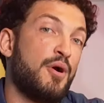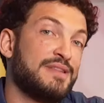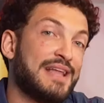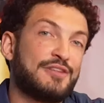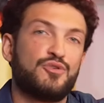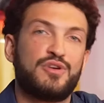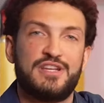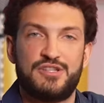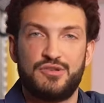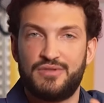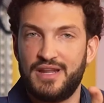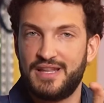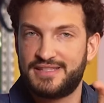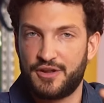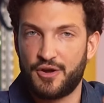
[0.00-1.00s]
And since they are
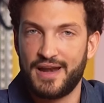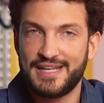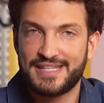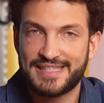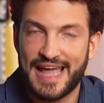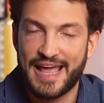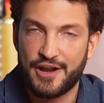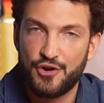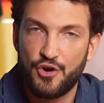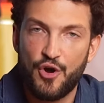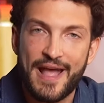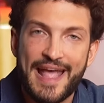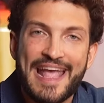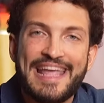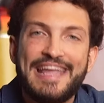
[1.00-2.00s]
used outdoors,
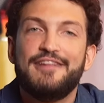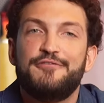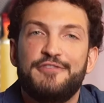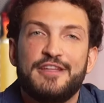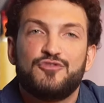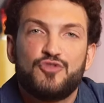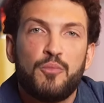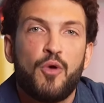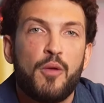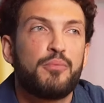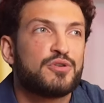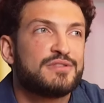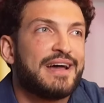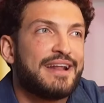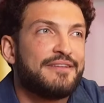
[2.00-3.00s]
the wind can carry
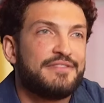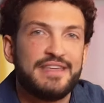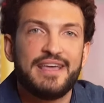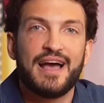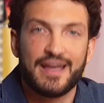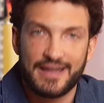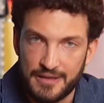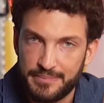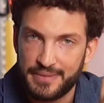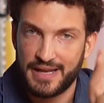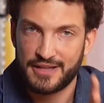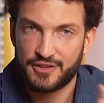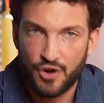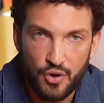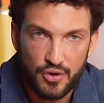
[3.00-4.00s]
away the pyrethroid,